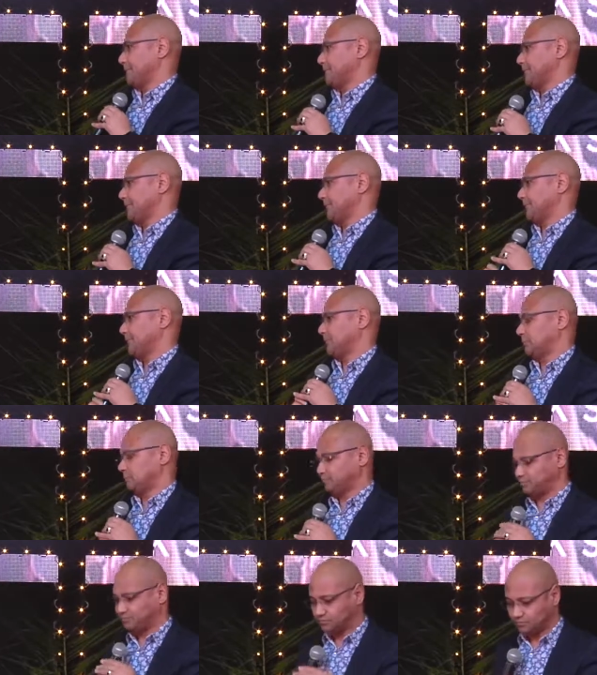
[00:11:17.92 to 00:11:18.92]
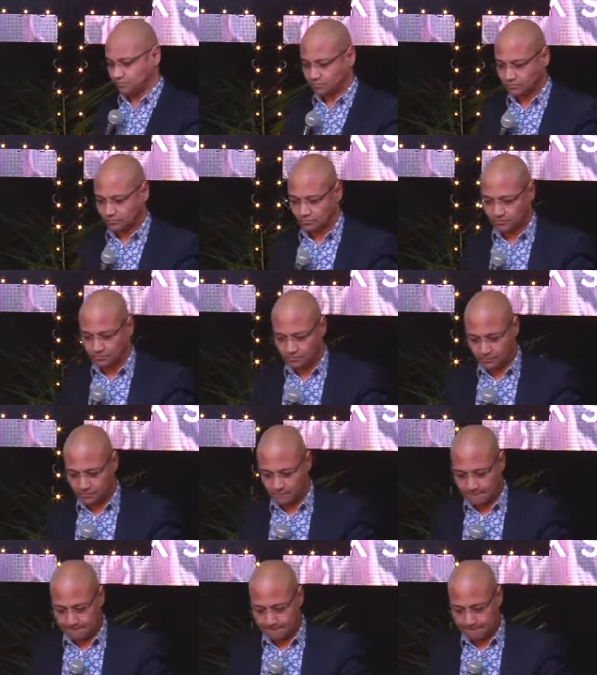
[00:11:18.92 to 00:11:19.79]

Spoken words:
Nothing is said.